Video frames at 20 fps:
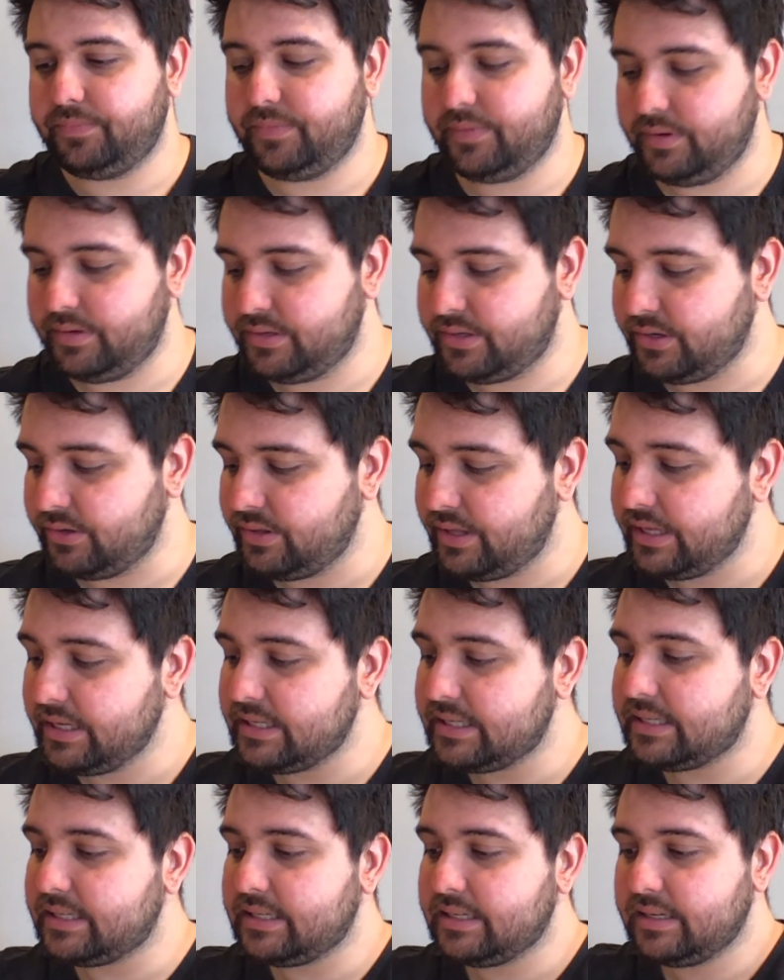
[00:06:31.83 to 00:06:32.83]
So
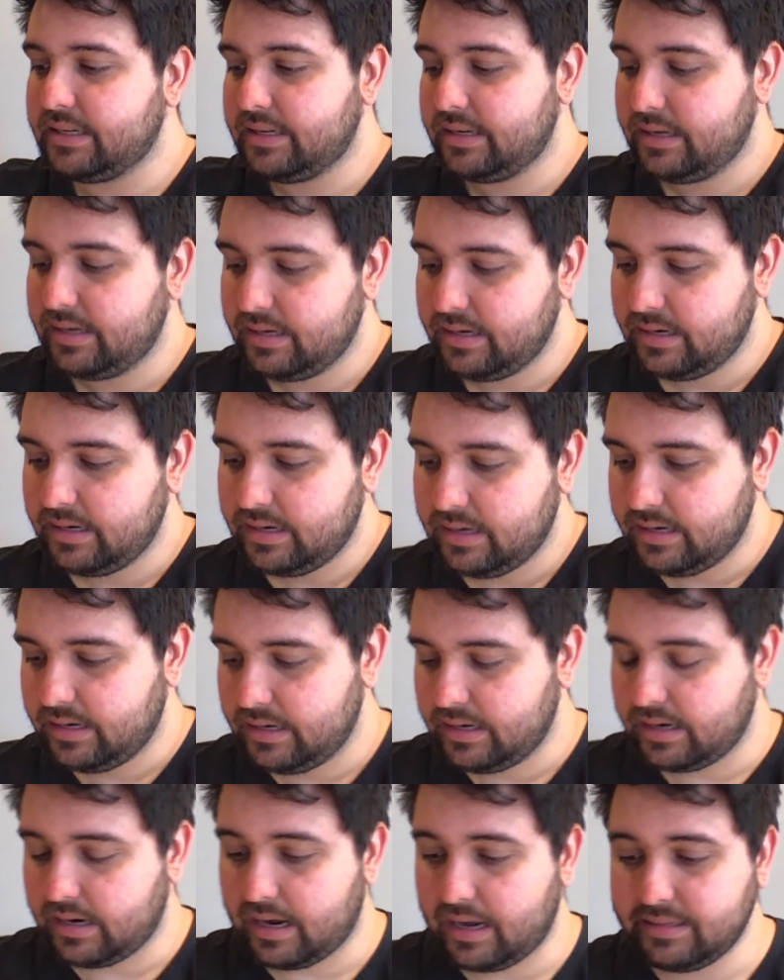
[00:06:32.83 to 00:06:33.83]
this,
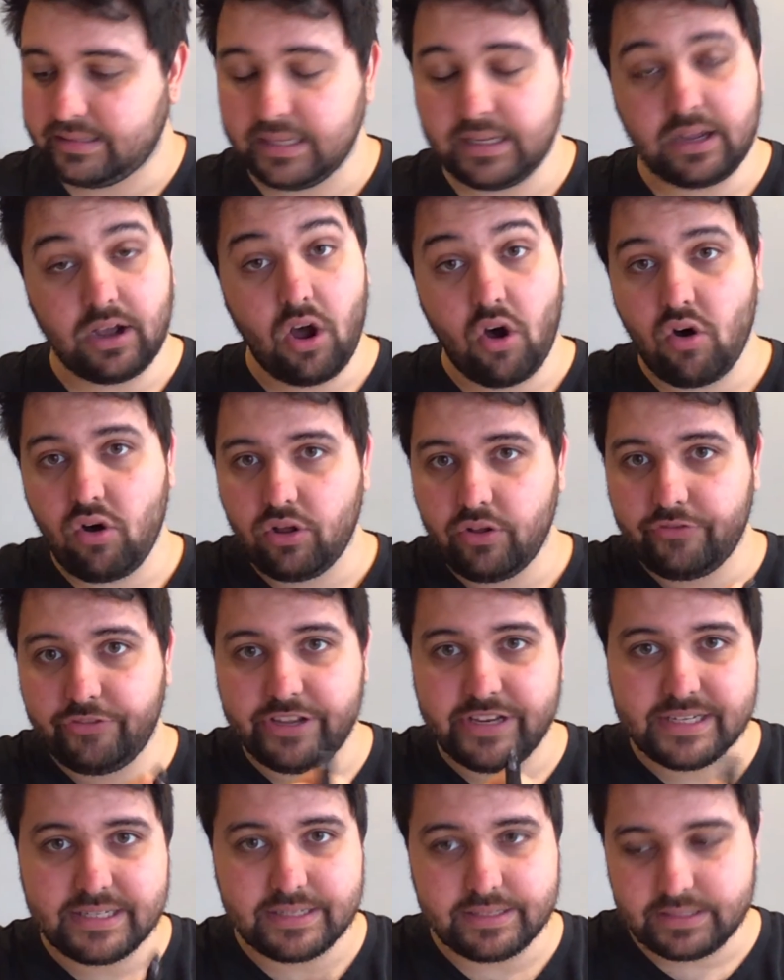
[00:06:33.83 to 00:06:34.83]
I think all of
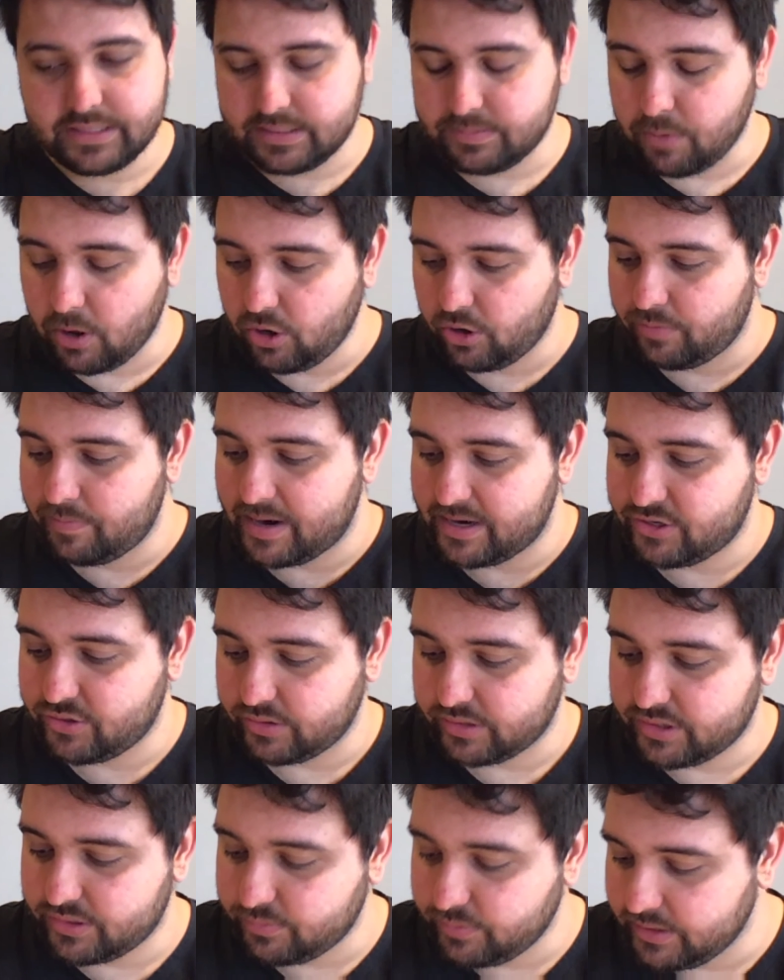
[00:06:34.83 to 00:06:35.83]
these smaller
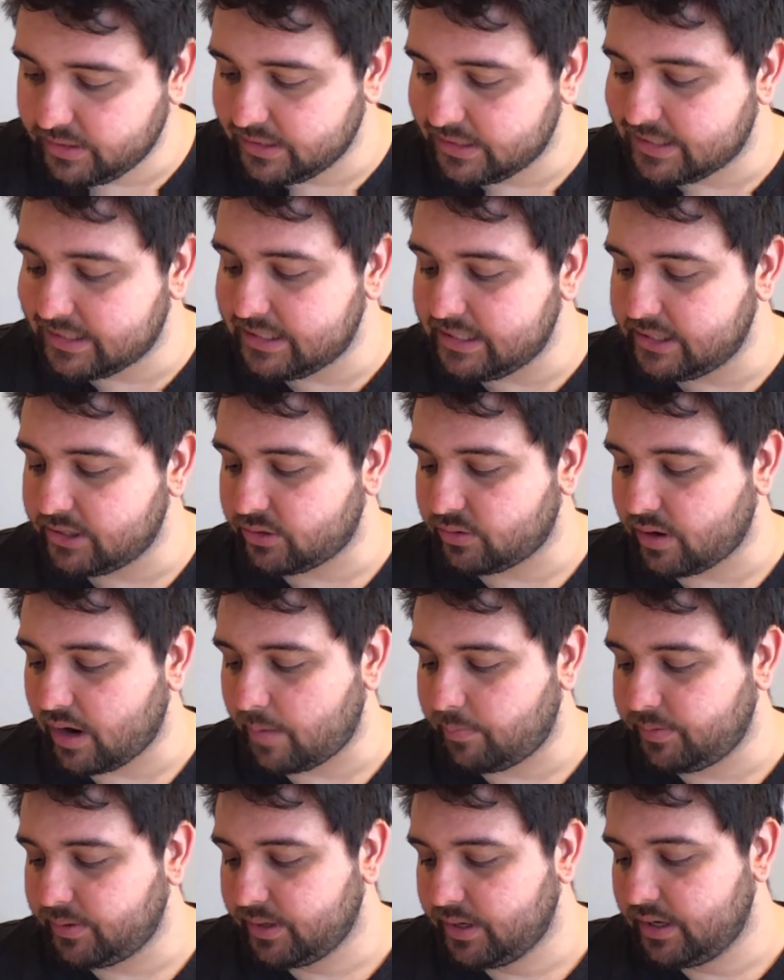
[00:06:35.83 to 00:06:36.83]
metrics really tier
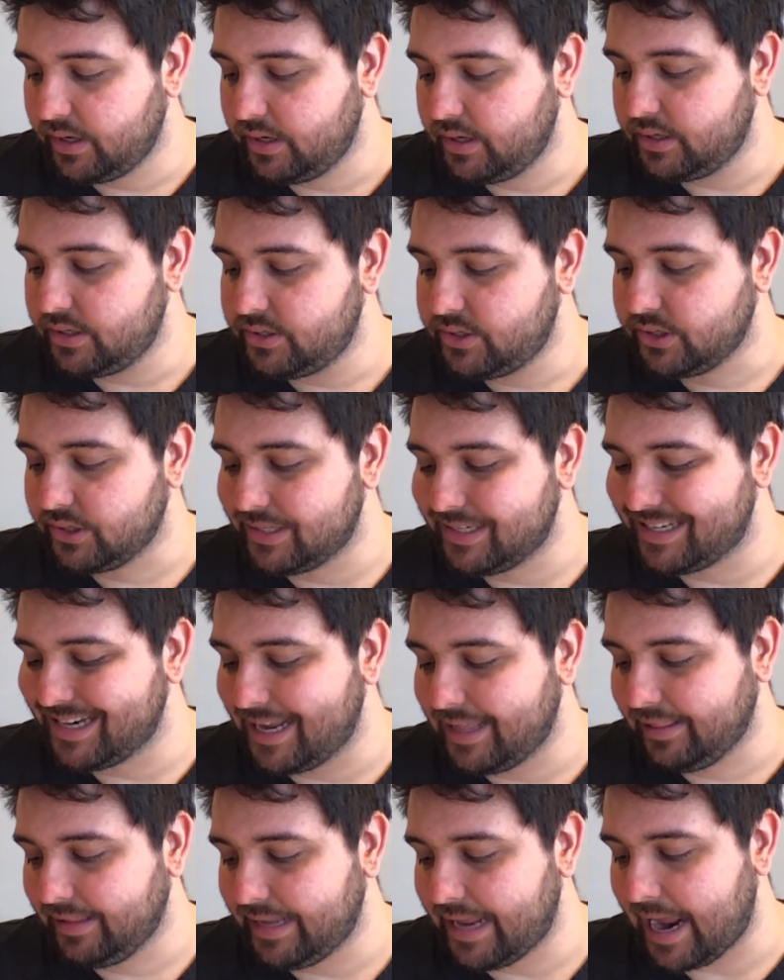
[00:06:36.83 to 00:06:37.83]
up to
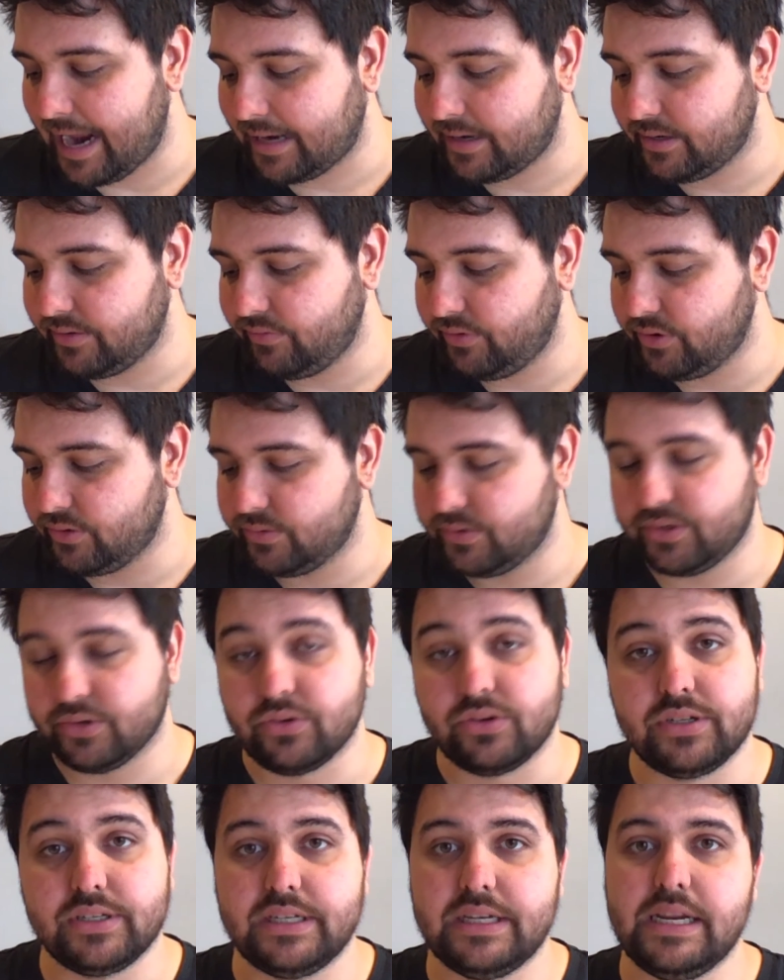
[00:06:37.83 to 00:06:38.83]
daily active
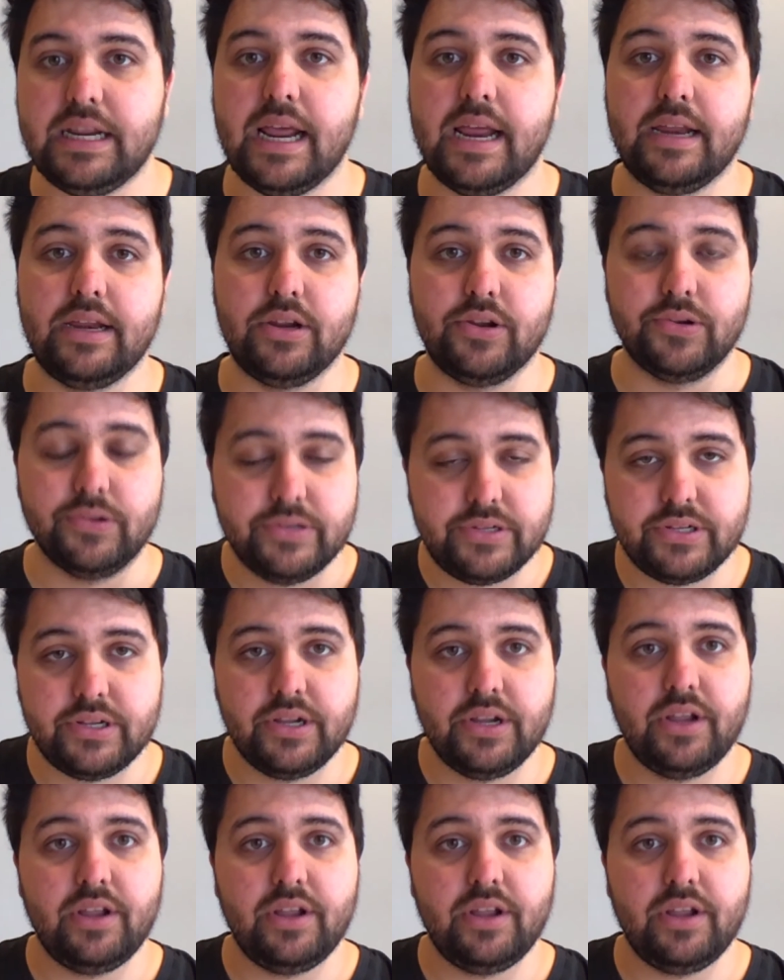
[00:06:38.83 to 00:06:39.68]
users, DAUs.